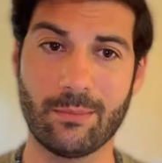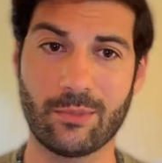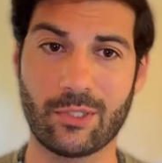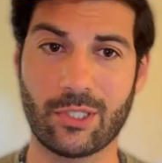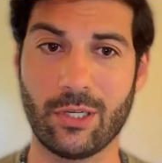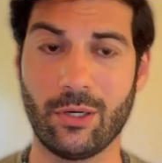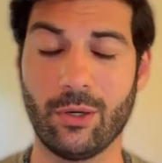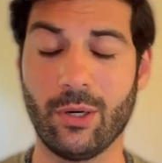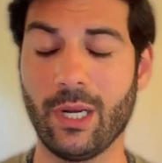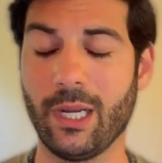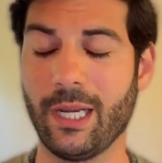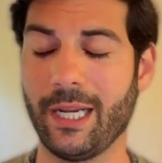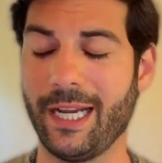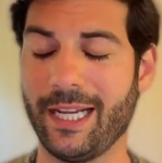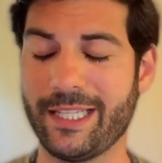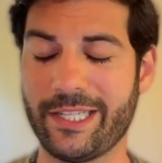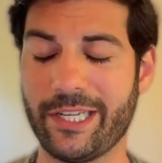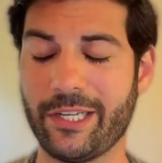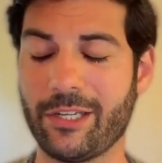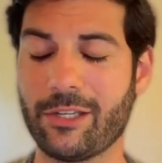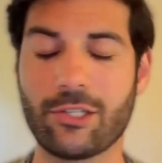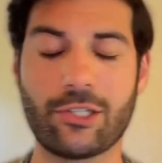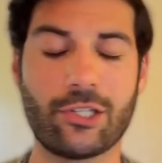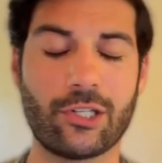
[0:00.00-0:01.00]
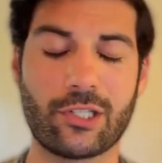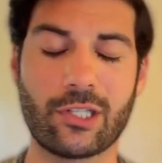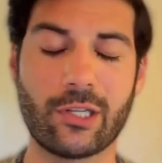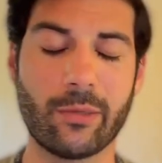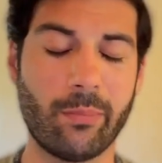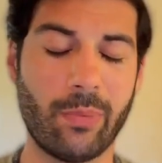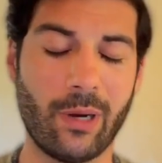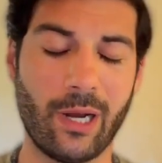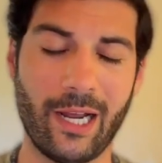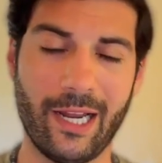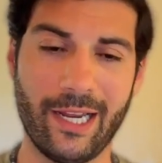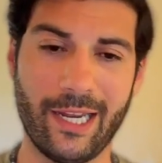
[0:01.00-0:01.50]
So it's easier just to
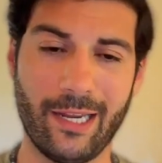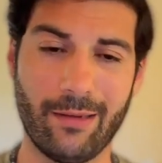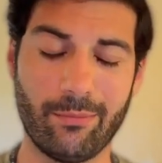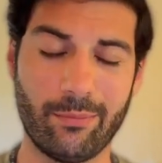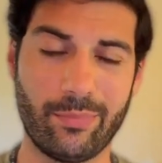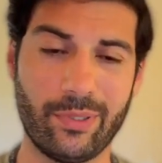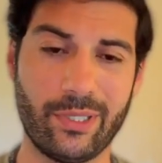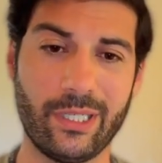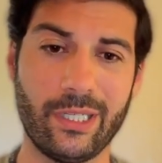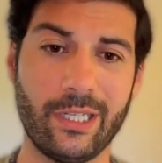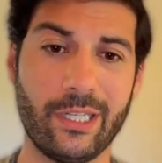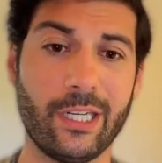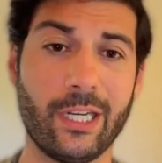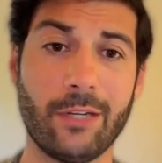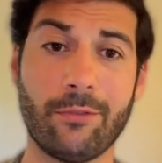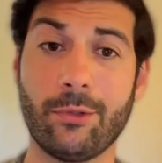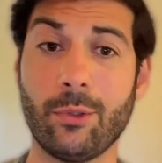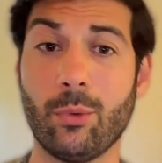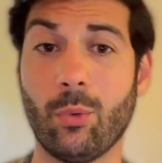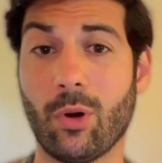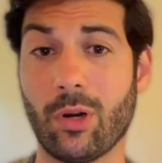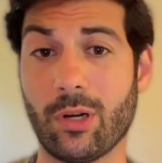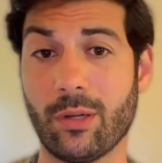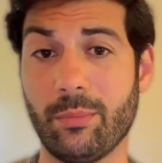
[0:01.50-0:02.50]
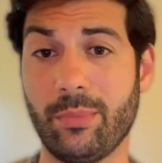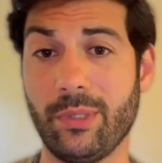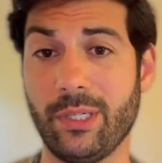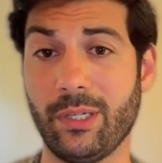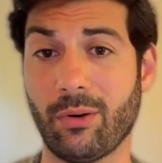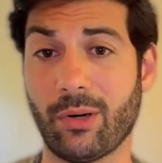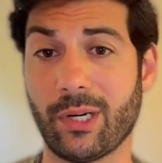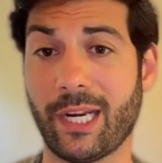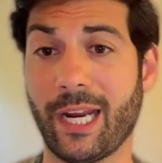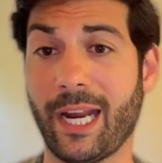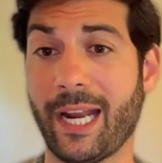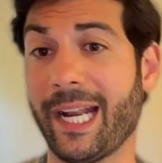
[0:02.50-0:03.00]
buy MP if you want to be
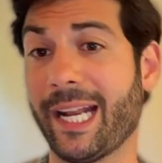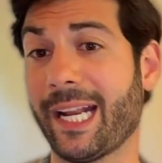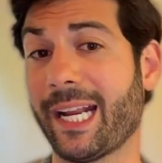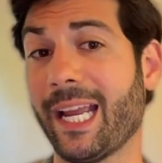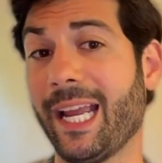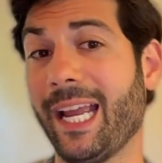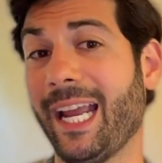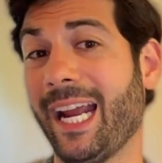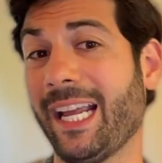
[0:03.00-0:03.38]
organic.